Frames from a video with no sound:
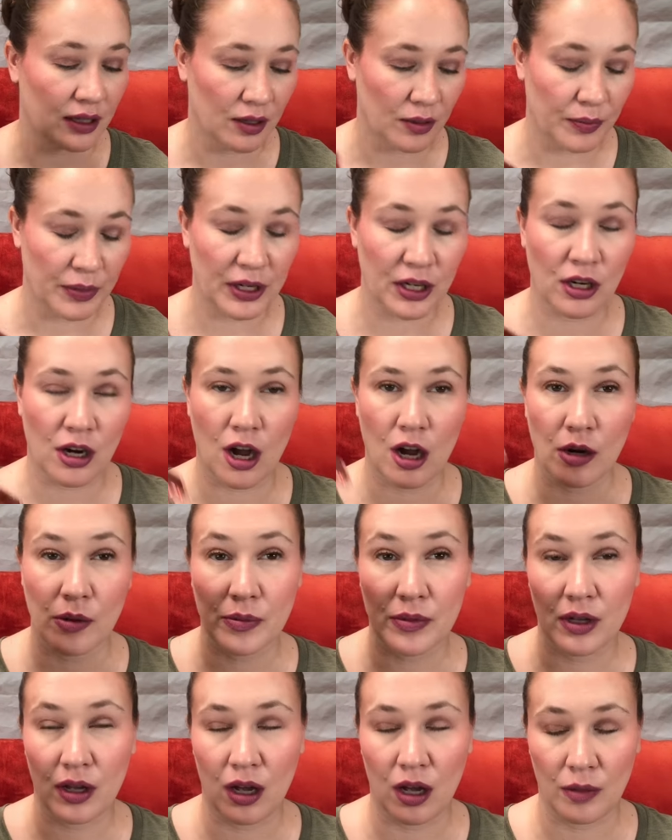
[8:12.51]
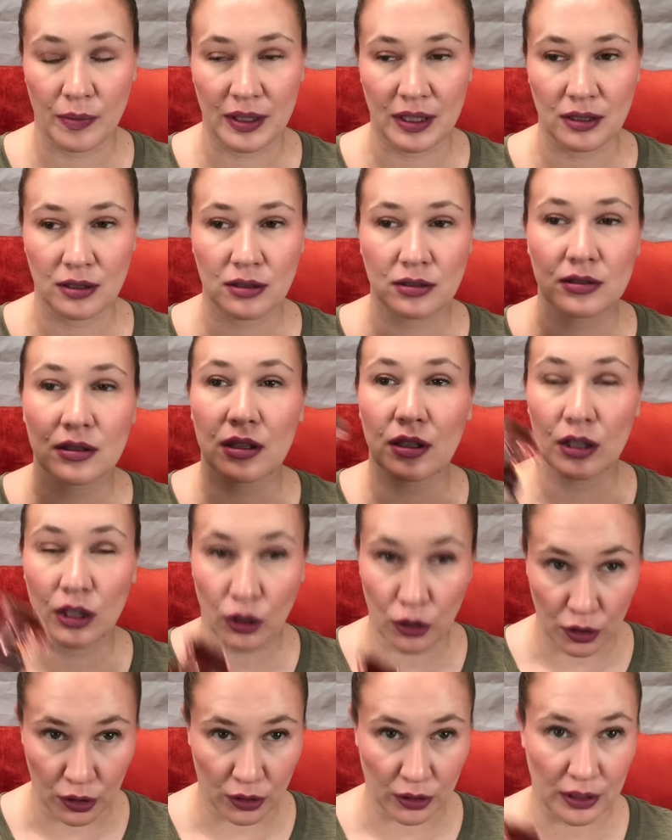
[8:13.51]
bitter almond
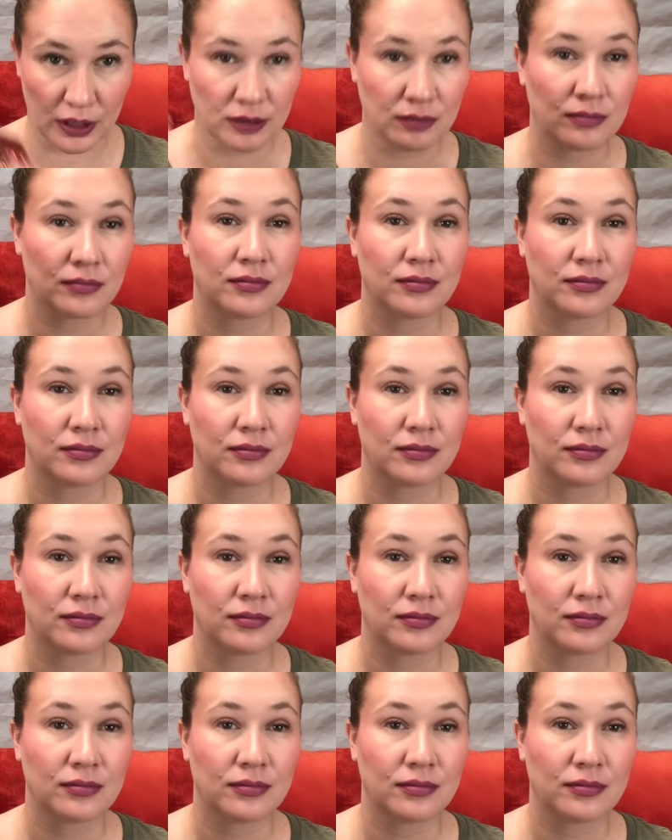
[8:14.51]
liqueur,